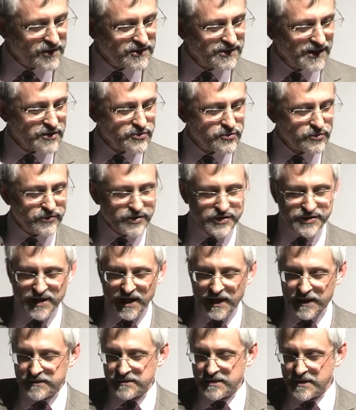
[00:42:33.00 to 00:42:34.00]
Architectural
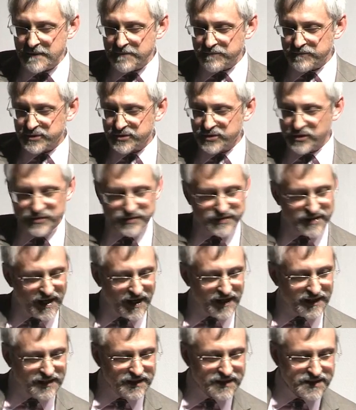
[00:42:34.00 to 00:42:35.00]
Design produced
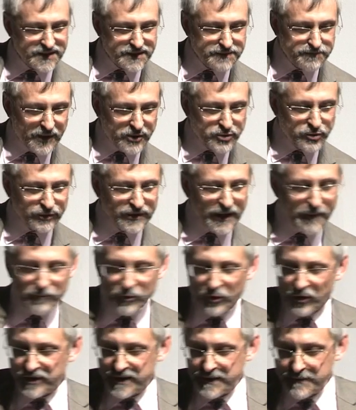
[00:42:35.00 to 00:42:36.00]
a special
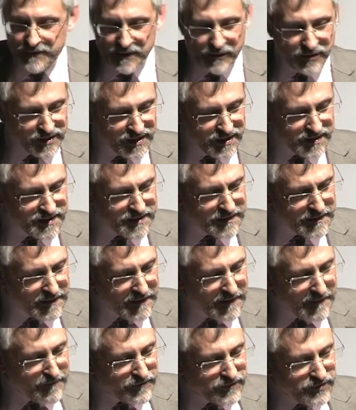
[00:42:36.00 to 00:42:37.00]
number on him, there it is,
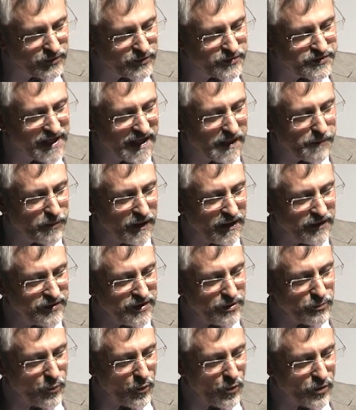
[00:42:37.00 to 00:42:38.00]
to
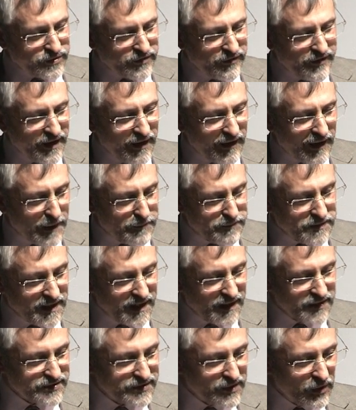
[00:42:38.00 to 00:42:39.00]
celebrate the award of the
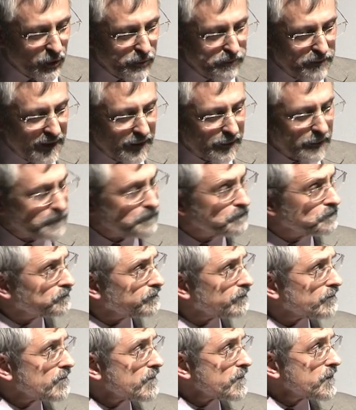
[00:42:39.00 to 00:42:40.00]
RIBA's gold medal.
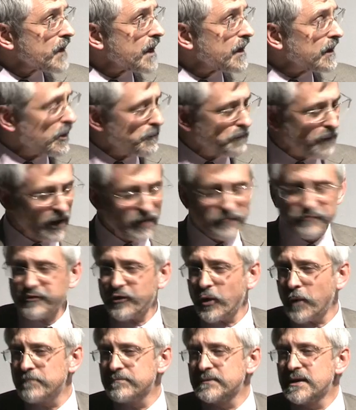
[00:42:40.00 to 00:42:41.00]

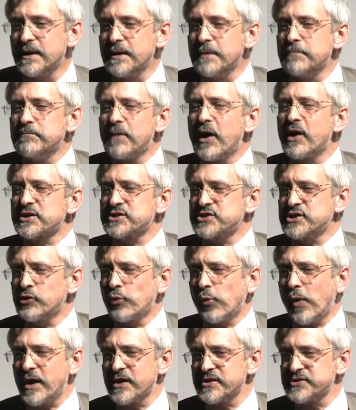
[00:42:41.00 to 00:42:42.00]
Apart from Mark
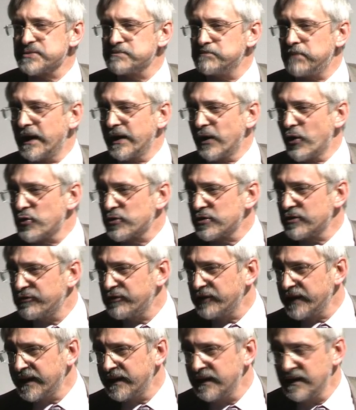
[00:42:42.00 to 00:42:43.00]
Girouard's
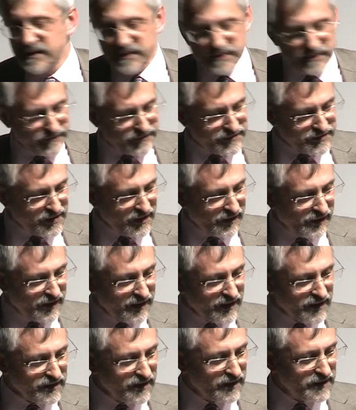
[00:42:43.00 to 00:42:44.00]
biography of
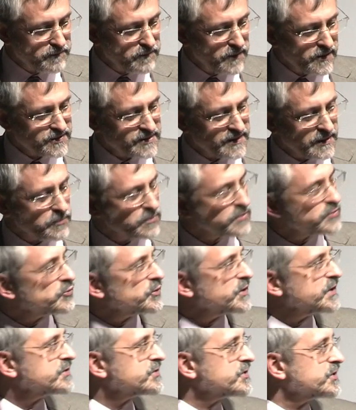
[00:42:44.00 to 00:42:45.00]
Stirling, and I personally
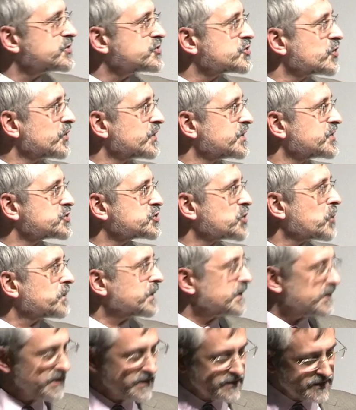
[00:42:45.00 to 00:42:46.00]
would read and enjoy a
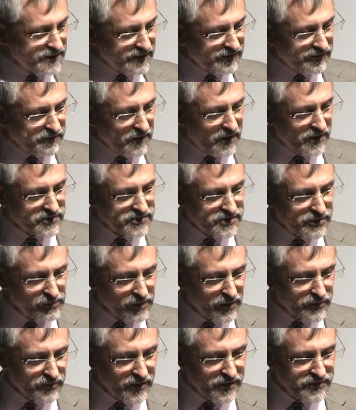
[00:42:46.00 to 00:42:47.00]
shopping list if Mark
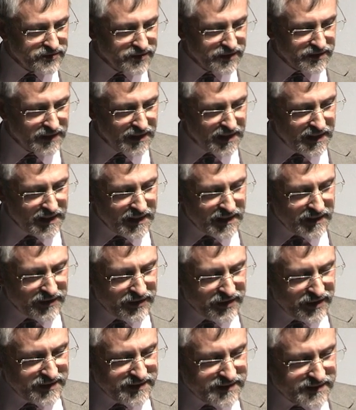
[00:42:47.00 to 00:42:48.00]
Girouard wrote it,
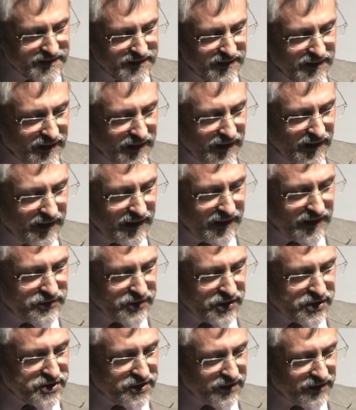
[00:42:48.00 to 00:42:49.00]
this
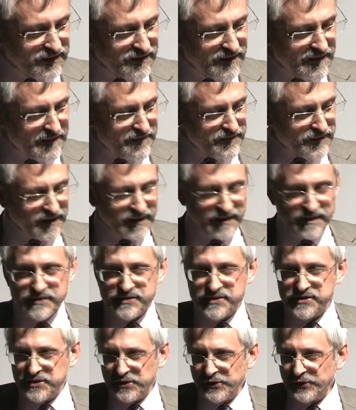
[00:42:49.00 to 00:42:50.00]
edition
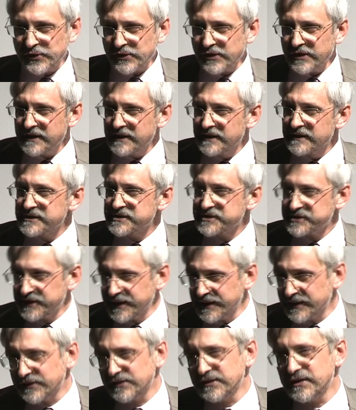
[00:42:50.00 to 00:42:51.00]
is still
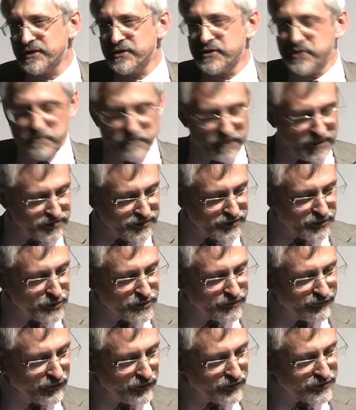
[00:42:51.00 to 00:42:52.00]
the most
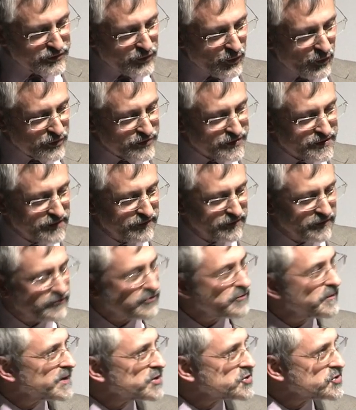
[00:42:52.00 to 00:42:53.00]
useful source of
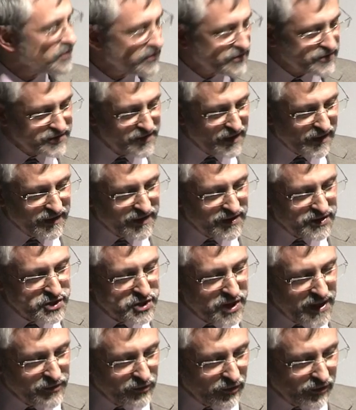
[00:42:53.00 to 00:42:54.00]
information on Stirling
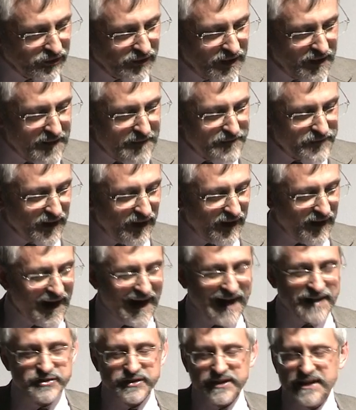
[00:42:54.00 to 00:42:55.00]
in general,
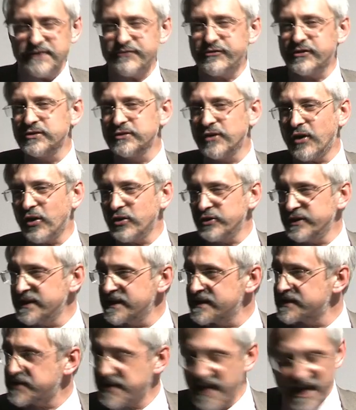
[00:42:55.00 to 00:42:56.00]
and even on
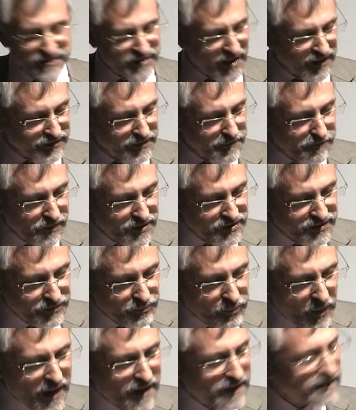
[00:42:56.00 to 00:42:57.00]
his yet
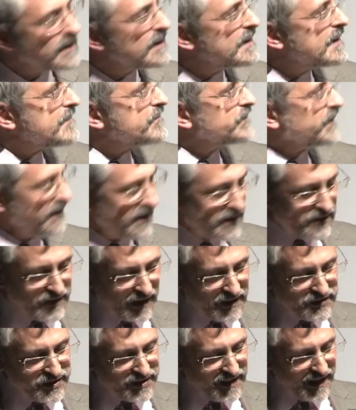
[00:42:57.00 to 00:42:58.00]
uncompleted work.
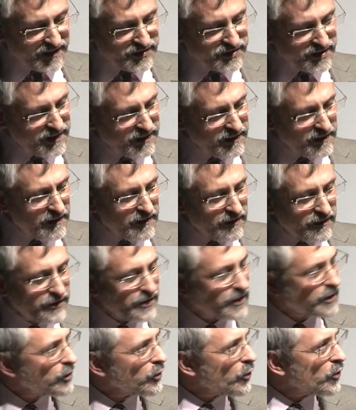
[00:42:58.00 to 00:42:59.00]
In 1980,
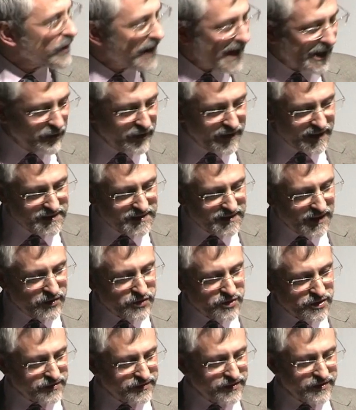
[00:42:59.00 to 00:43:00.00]
the Claw Gallery
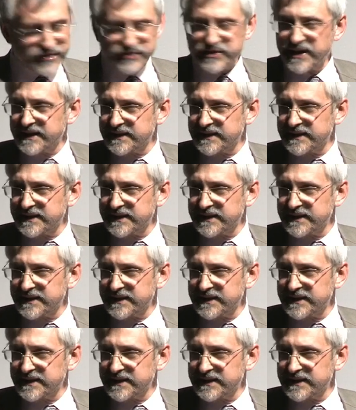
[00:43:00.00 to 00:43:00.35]
extension to the